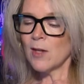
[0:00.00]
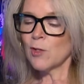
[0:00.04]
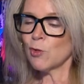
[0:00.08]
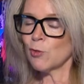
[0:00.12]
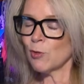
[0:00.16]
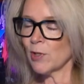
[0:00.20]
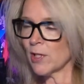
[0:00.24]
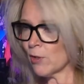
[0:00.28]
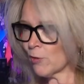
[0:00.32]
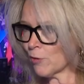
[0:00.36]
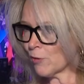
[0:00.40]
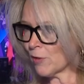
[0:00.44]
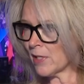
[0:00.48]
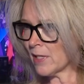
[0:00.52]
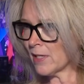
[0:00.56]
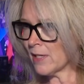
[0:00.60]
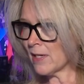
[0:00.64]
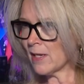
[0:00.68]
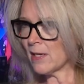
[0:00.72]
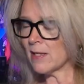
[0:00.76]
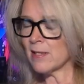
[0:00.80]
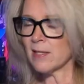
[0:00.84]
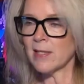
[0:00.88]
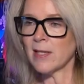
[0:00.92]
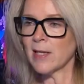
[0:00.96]

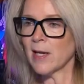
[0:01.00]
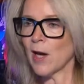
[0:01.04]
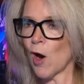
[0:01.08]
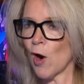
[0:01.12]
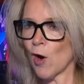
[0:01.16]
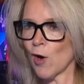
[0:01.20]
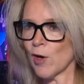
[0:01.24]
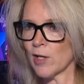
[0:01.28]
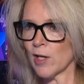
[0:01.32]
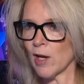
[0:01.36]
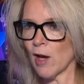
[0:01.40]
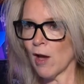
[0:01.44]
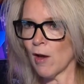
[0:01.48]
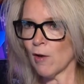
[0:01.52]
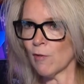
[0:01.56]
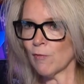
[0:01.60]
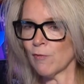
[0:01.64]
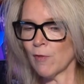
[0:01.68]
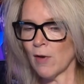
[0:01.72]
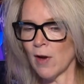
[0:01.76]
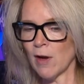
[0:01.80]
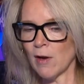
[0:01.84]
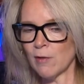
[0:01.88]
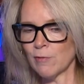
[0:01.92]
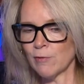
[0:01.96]
Trickery is the art
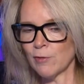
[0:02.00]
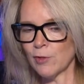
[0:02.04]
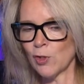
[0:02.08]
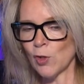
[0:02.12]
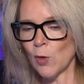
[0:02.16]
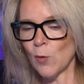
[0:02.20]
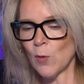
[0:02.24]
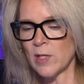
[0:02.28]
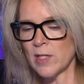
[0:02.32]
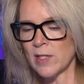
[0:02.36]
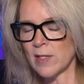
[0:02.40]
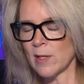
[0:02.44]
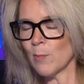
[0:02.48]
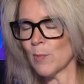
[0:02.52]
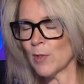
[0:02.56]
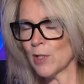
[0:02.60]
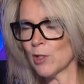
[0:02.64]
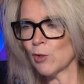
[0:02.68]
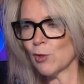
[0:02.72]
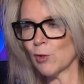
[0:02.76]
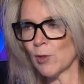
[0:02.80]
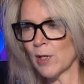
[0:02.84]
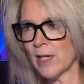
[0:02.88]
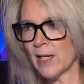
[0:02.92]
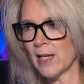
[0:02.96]
of, of showing
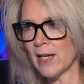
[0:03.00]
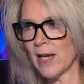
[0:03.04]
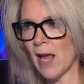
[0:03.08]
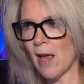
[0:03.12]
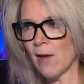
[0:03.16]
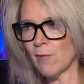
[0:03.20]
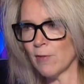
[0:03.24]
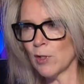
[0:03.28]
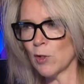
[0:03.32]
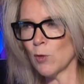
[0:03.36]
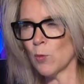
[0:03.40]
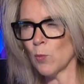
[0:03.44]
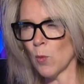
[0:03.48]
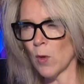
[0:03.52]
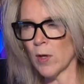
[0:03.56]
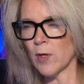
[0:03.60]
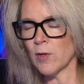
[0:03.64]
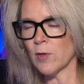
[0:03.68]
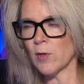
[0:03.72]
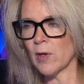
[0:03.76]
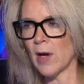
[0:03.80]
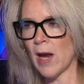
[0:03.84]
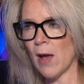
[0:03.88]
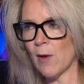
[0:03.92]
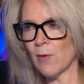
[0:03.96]
someone a trick and having you
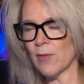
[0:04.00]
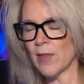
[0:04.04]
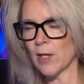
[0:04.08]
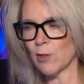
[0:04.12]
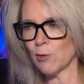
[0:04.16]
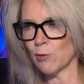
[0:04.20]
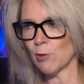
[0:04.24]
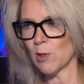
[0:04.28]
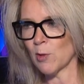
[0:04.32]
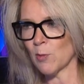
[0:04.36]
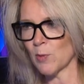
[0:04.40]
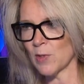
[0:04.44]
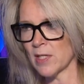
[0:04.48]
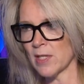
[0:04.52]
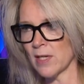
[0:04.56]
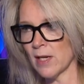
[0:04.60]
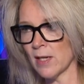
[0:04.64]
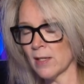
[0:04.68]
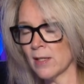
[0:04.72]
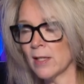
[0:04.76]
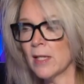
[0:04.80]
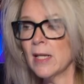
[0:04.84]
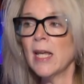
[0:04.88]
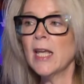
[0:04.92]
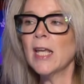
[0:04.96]
wonder how that trick was
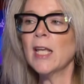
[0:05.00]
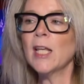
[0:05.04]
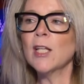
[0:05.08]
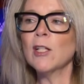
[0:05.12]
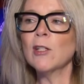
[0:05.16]
done.